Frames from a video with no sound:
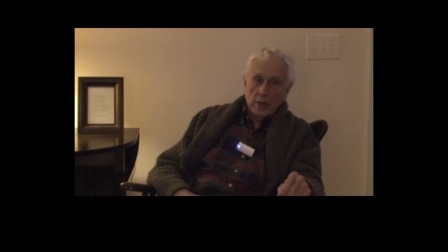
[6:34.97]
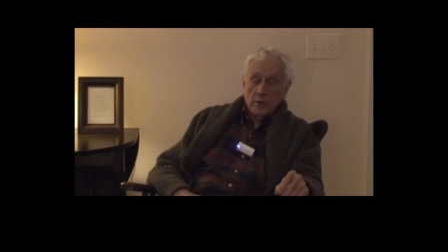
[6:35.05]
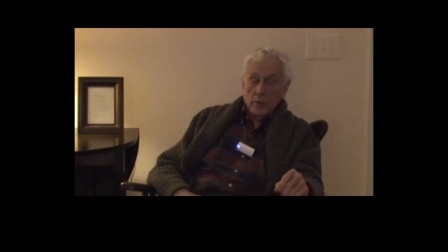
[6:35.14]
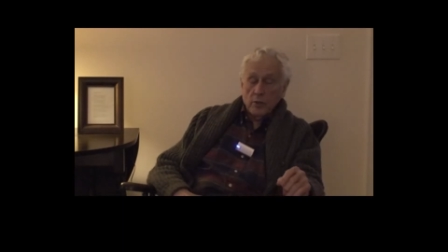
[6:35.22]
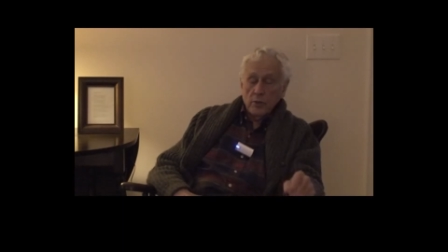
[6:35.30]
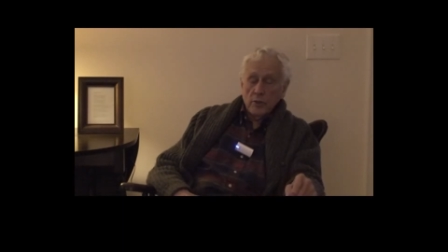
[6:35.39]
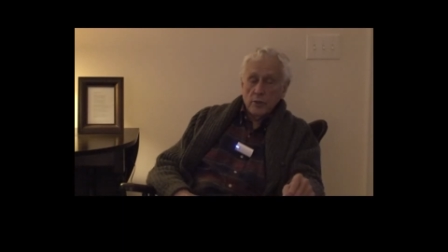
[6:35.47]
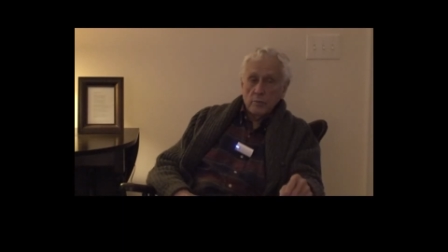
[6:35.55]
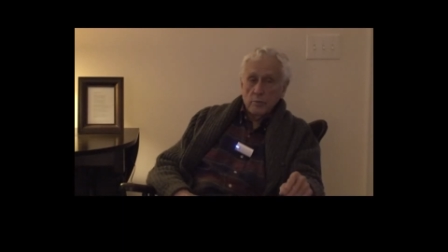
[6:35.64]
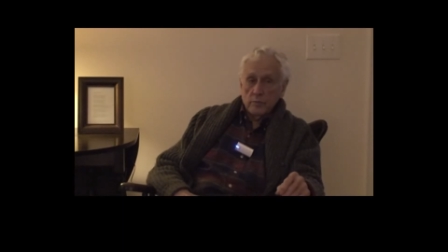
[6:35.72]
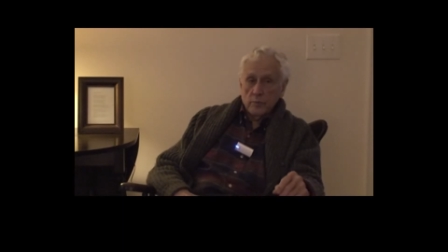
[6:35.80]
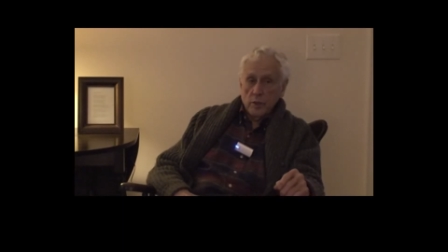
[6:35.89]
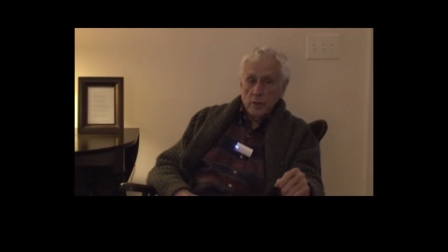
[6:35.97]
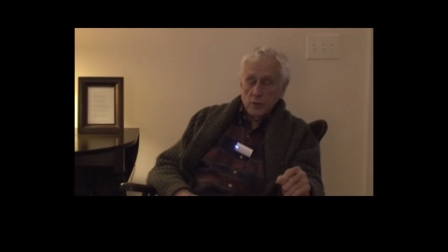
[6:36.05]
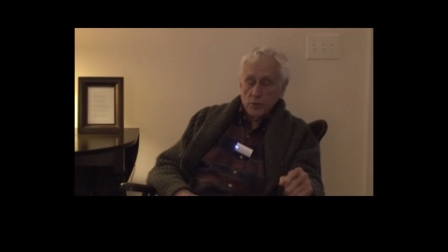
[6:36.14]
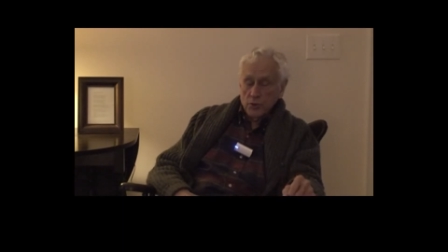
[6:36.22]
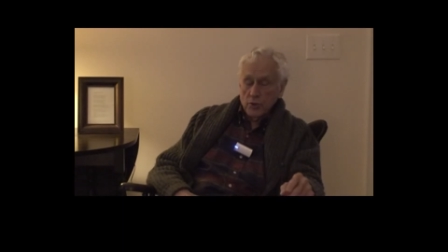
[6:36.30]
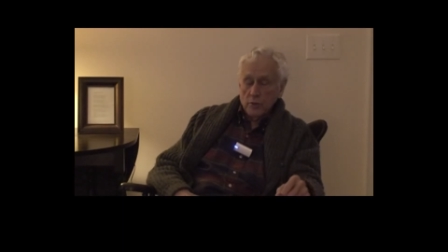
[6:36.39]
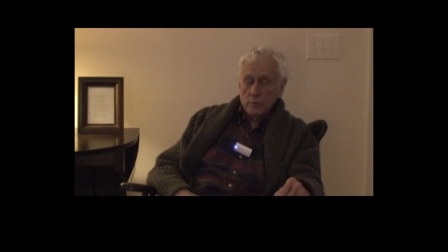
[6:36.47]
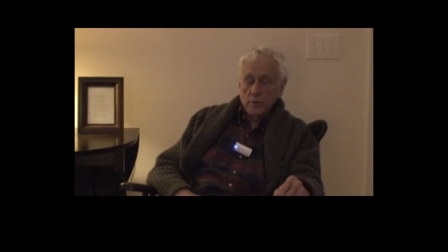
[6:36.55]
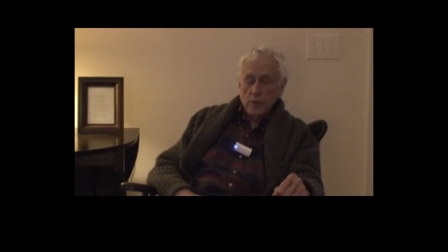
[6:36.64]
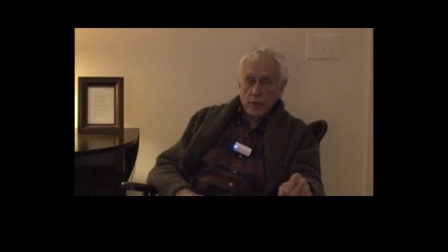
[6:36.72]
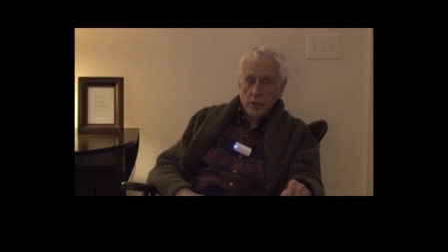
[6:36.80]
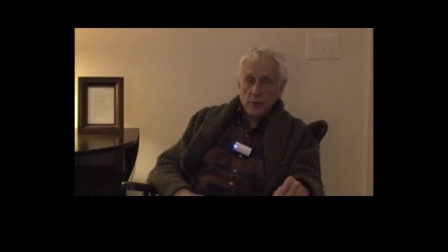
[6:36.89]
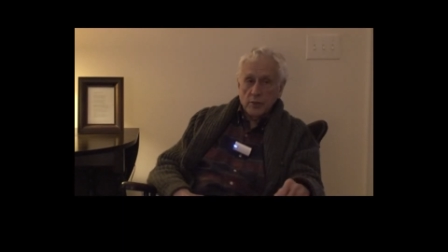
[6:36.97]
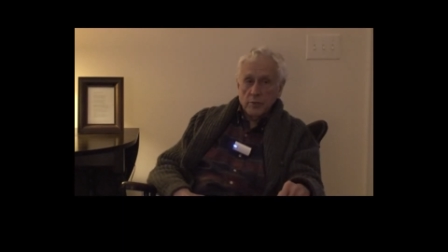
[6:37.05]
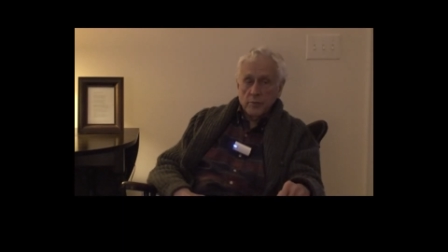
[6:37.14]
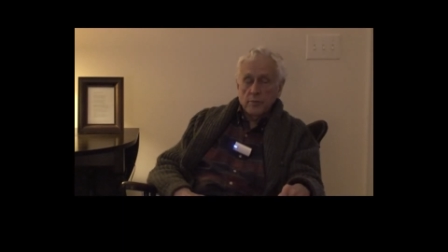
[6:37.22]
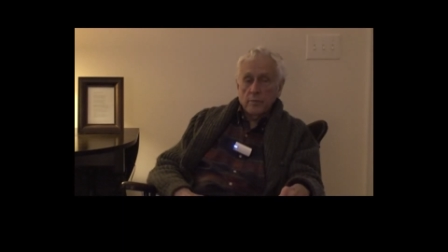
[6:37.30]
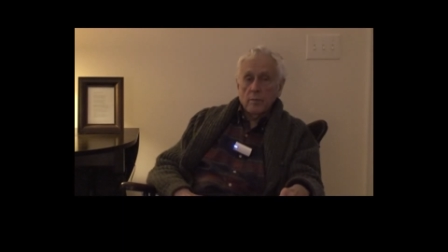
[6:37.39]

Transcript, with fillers: Now it could, and it should, but it doesn't.